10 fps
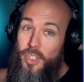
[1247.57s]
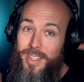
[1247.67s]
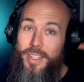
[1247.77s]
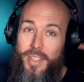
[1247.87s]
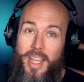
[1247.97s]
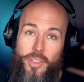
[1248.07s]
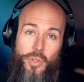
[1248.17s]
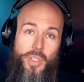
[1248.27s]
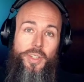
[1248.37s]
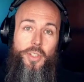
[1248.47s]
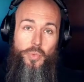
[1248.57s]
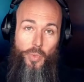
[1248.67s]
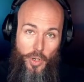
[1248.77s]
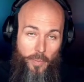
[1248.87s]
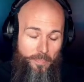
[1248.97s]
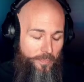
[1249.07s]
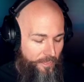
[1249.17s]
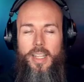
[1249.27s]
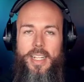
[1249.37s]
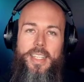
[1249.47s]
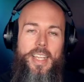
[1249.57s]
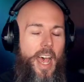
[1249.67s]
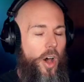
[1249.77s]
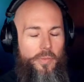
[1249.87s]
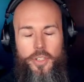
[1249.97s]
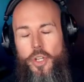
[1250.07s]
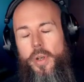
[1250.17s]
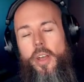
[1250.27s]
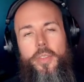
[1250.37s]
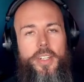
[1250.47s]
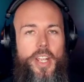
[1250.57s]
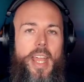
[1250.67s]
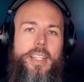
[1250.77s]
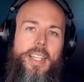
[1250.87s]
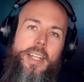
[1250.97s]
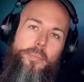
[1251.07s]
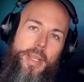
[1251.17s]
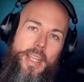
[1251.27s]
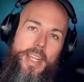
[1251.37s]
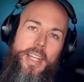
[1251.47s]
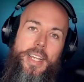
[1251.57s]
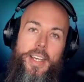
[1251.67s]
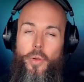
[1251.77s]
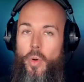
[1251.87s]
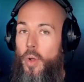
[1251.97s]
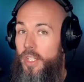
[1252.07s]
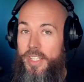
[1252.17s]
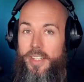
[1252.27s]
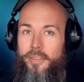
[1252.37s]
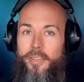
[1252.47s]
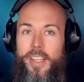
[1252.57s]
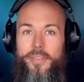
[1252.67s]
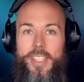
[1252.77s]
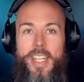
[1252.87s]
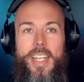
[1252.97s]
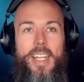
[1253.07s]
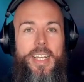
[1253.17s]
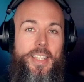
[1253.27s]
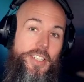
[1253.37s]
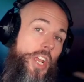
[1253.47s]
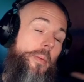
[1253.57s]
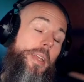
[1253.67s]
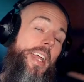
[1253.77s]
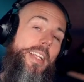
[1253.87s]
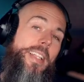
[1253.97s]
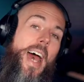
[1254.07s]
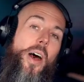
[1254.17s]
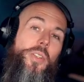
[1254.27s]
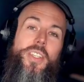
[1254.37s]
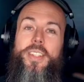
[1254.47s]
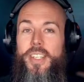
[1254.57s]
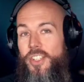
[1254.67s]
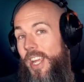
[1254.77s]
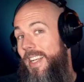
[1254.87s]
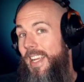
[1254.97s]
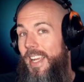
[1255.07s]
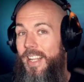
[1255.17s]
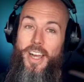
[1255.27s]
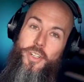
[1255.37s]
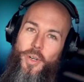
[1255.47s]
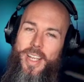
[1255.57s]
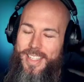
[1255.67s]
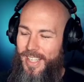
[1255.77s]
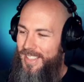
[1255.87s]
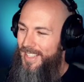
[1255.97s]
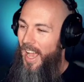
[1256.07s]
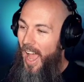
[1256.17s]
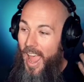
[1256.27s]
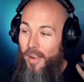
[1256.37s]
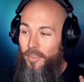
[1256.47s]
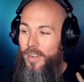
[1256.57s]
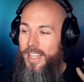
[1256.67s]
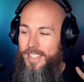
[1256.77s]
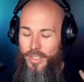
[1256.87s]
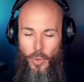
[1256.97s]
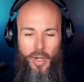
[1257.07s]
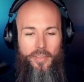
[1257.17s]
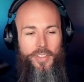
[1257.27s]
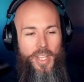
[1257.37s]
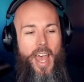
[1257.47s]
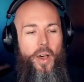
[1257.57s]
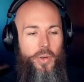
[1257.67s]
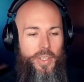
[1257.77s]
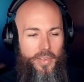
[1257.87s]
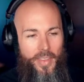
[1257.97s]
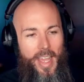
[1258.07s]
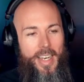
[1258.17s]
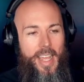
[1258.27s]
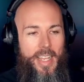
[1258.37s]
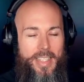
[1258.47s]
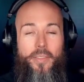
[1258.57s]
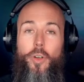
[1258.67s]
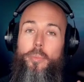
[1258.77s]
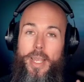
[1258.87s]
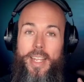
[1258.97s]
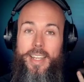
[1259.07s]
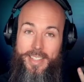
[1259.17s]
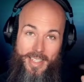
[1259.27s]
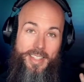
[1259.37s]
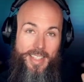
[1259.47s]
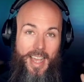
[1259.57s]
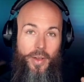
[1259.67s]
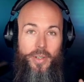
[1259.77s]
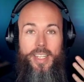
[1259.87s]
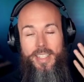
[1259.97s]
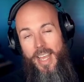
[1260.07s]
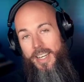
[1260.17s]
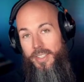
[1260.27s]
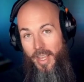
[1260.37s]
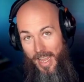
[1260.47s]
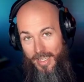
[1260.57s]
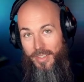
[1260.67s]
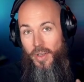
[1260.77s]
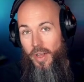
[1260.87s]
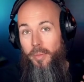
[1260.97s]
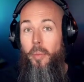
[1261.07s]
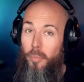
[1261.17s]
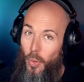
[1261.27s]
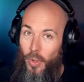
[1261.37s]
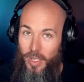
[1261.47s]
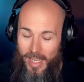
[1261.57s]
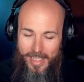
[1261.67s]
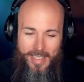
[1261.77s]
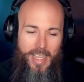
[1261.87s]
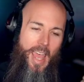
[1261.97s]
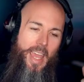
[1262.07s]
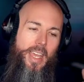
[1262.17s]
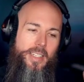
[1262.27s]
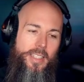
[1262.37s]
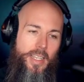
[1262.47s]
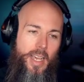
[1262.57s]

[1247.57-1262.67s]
synthesizers in this room, like the Alpha Juno, the JX8P, the Roland D50, the JP8000, the JD800, just every sort of sound that has ever been a synth sound he's had his hands on, more or less. And